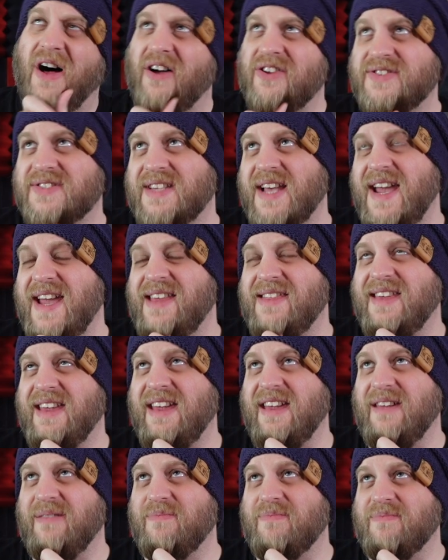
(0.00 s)
I'll say
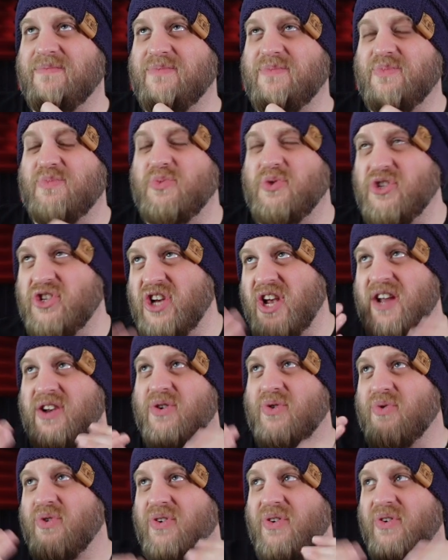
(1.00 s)
the
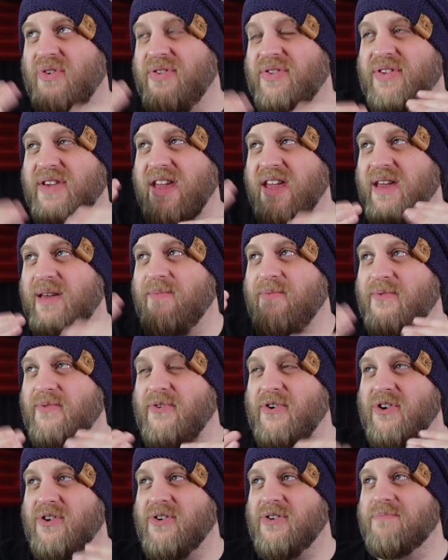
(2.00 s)
general theme
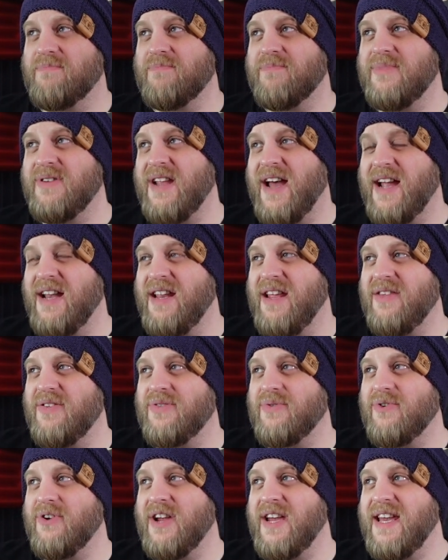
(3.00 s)
for
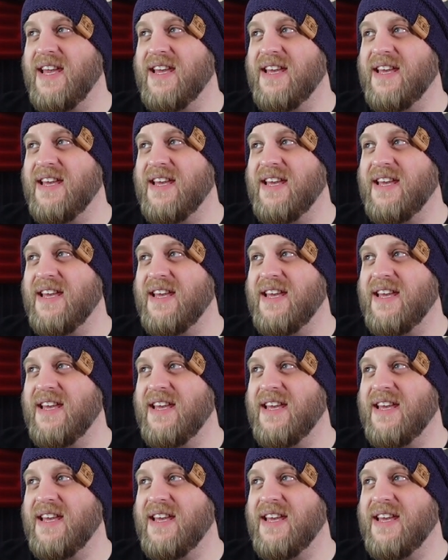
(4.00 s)
93